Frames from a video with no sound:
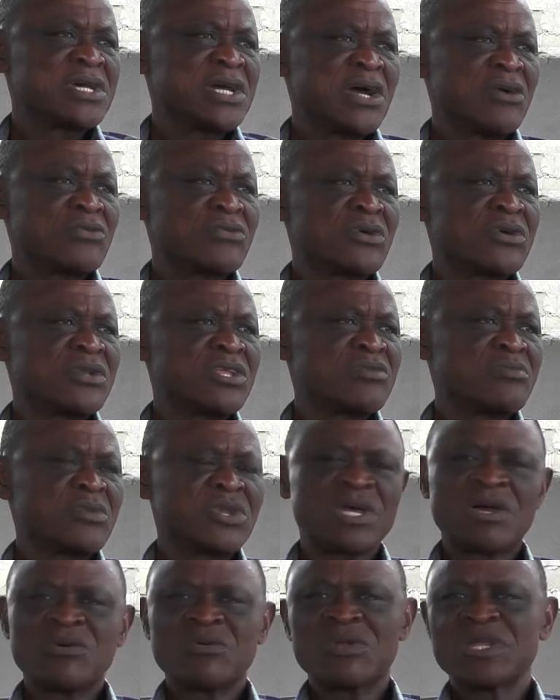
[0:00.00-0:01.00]
I will not need
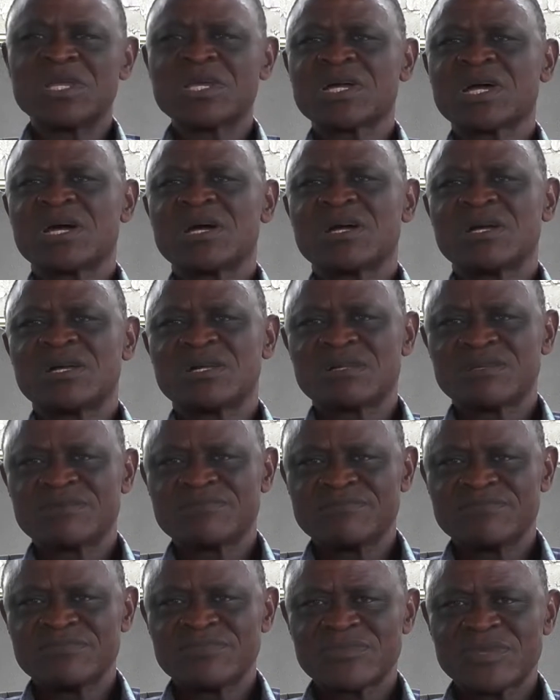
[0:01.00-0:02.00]
more than 1 acre.
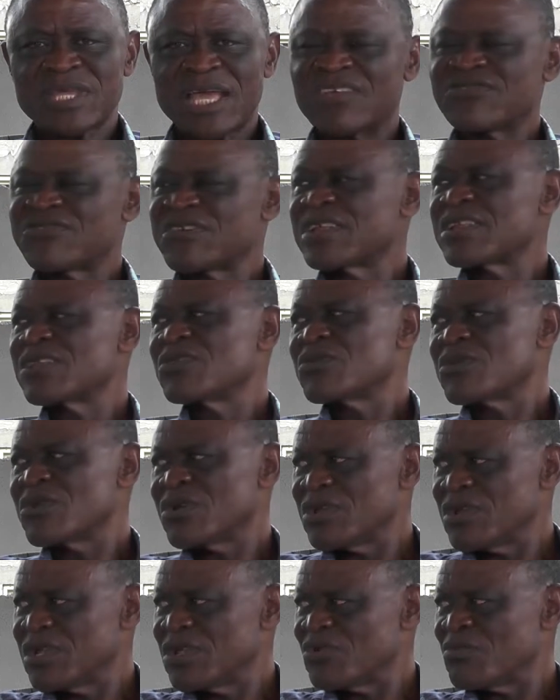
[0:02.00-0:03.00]
I certainly will
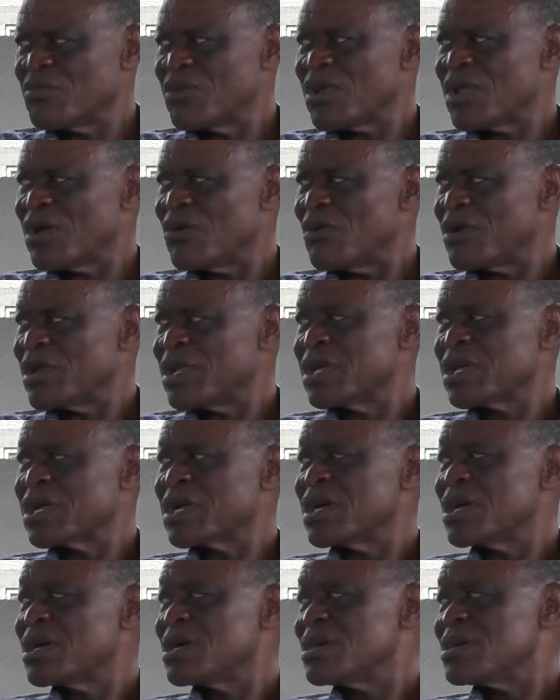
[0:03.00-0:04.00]
not need more than 1
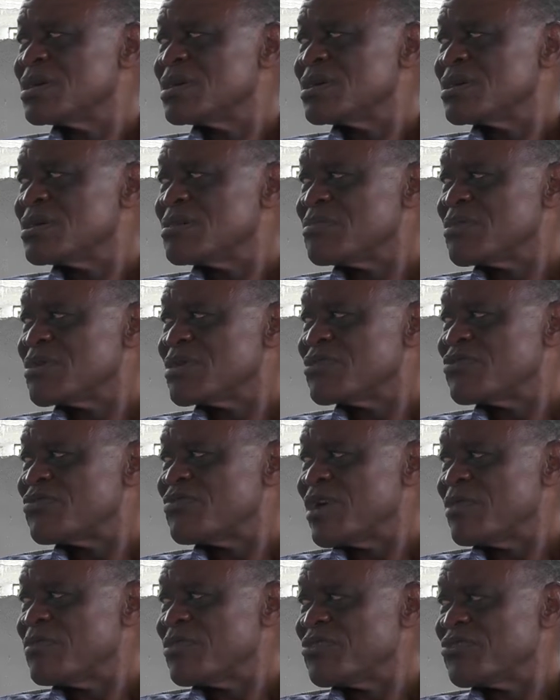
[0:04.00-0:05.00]
acre. But this
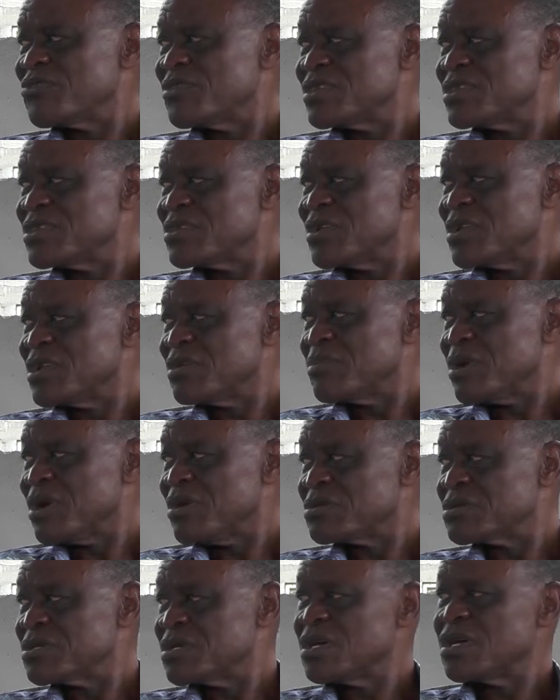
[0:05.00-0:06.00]
farm is sitting on
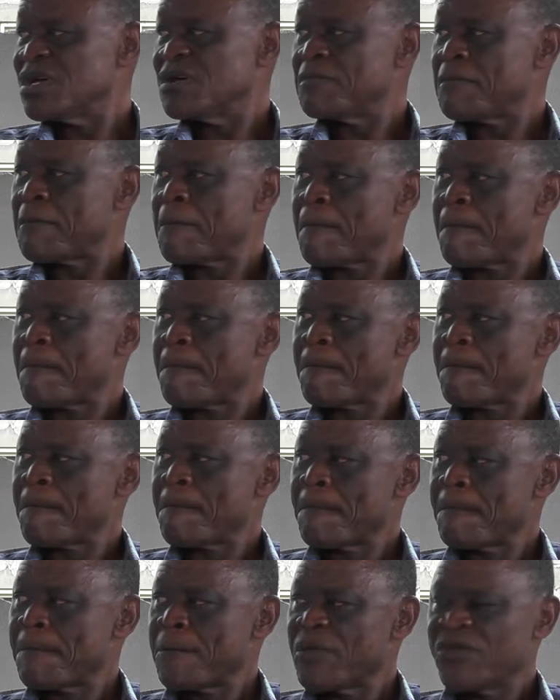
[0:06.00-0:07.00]
about
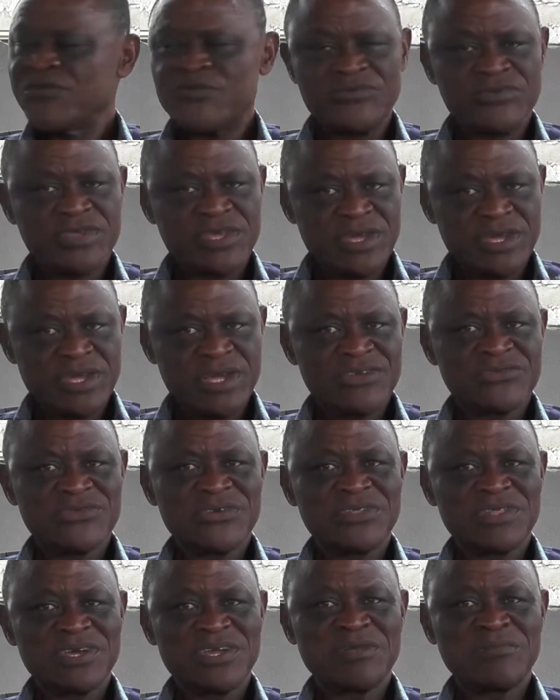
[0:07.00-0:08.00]
50 acres
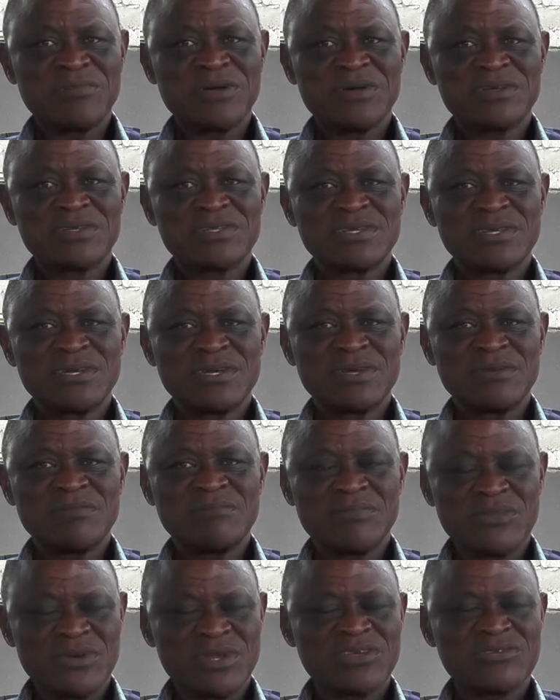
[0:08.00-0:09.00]
or thereabout,
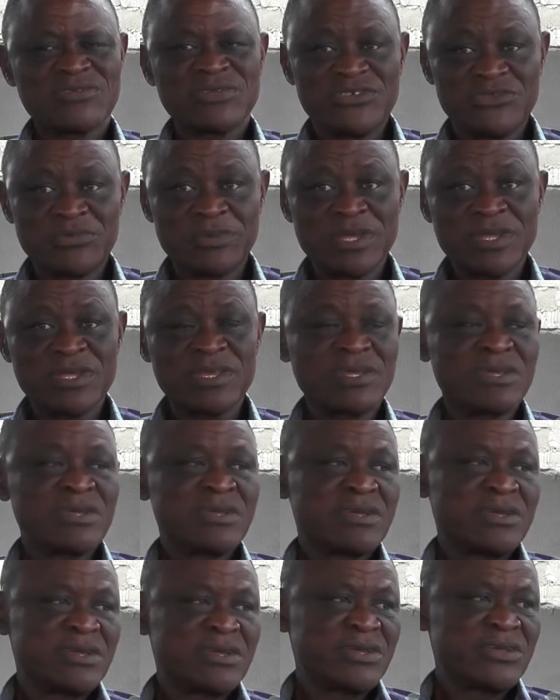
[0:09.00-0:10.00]
modestly speaking.
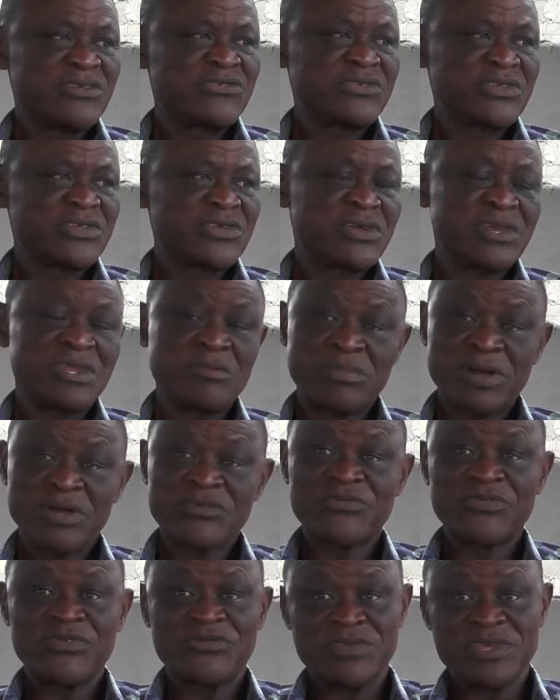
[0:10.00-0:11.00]
It's sitting on
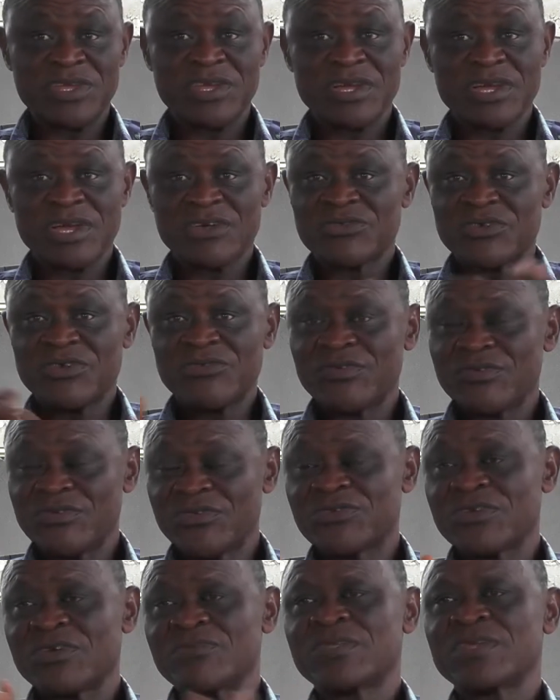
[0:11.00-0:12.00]
about 50 acres or 50
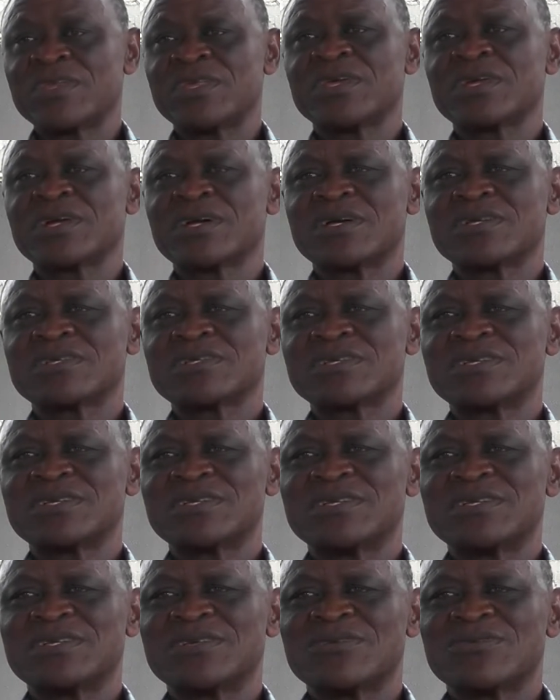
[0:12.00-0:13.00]
something acres.
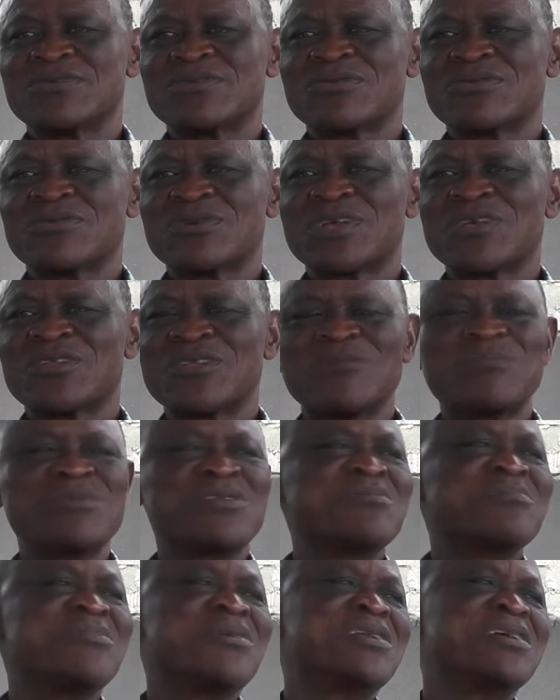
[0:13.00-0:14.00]
So waking up
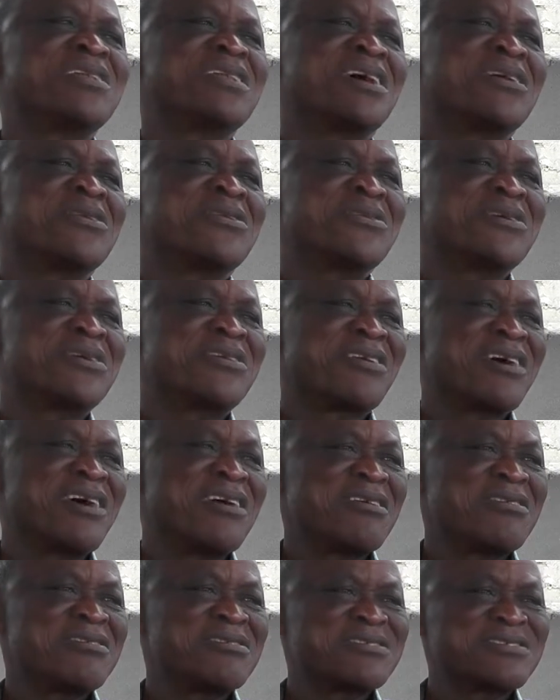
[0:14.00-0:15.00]
in the morning and going
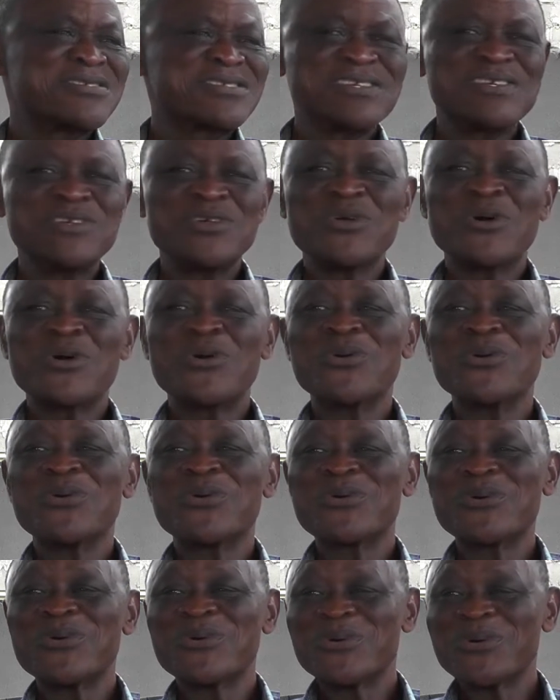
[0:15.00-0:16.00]
around, see your
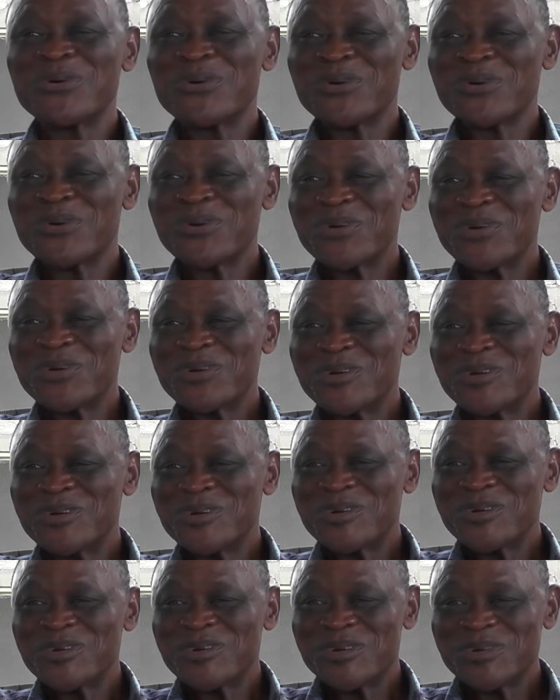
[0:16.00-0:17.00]
cocoa,
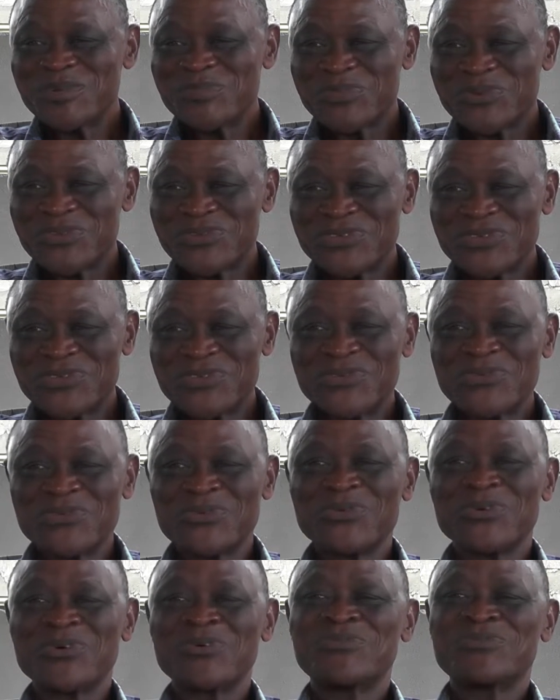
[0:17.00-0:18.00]

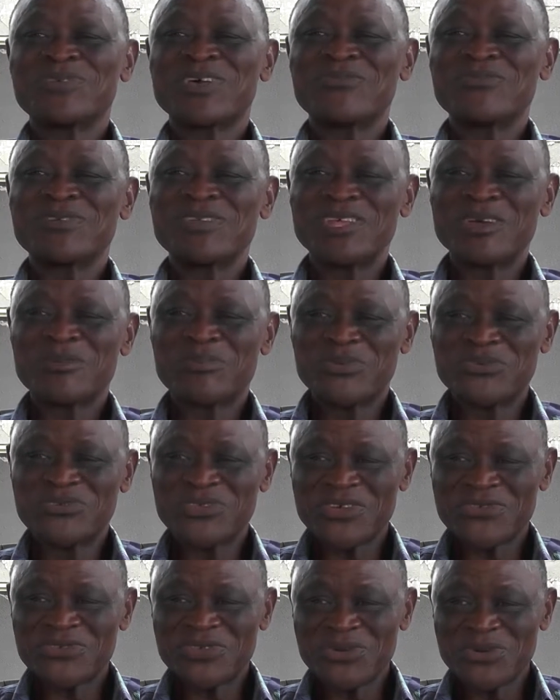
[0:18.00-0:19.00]
observing the
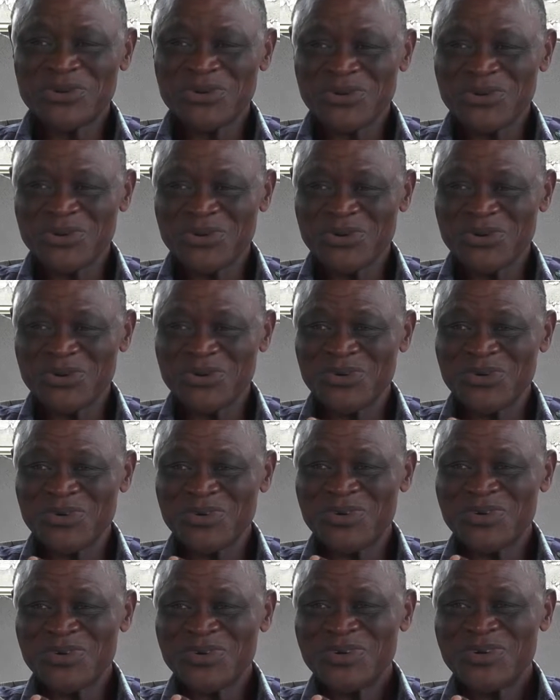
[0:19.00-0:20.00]
processing
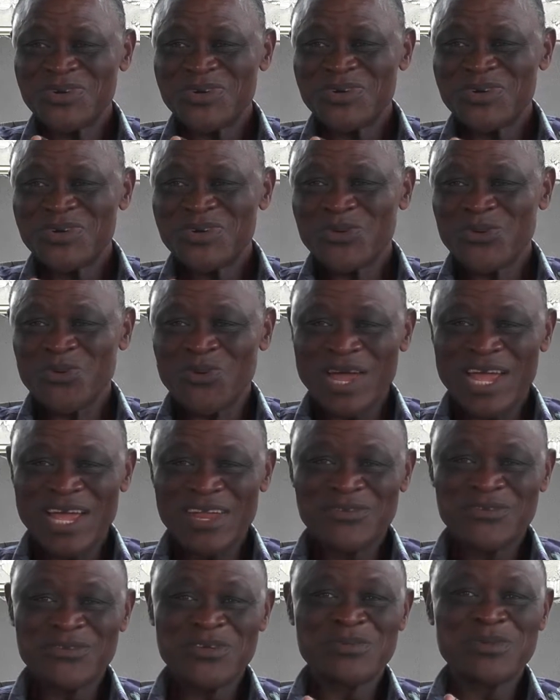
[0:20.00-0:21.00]
cocoa,
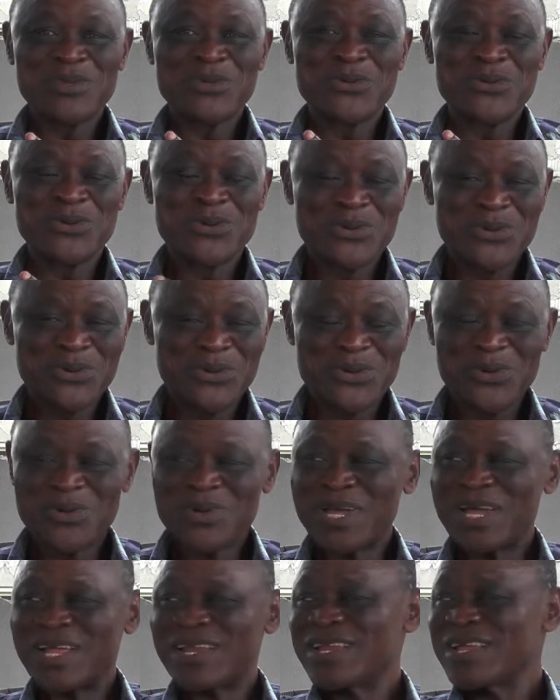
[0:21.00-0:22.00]
wine from the
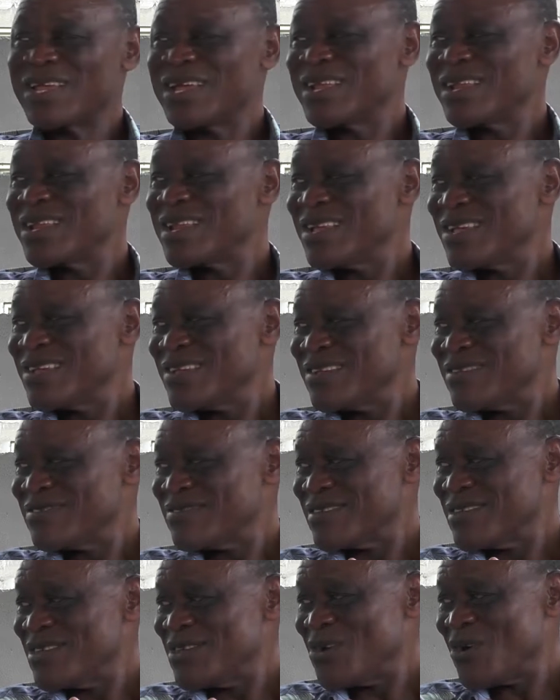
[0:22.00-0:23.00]
cocoa, and then
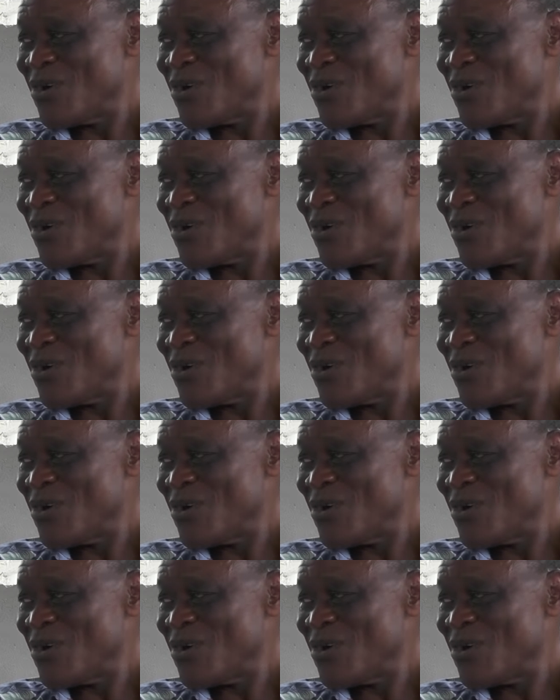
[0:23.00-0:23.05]
seeing